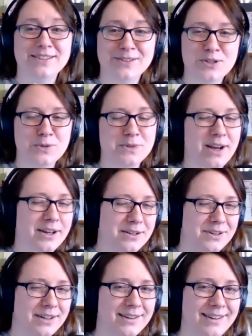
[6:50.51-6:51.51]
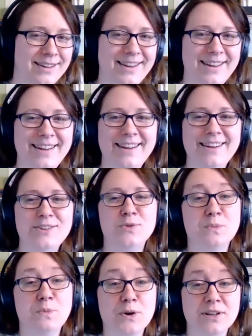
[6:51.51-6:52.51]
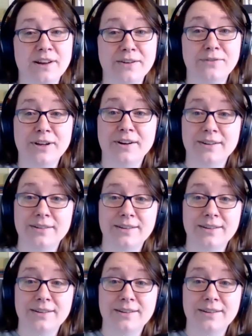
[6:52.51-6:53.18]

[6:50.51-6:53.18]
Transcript: because she was kind of she was a borderline figure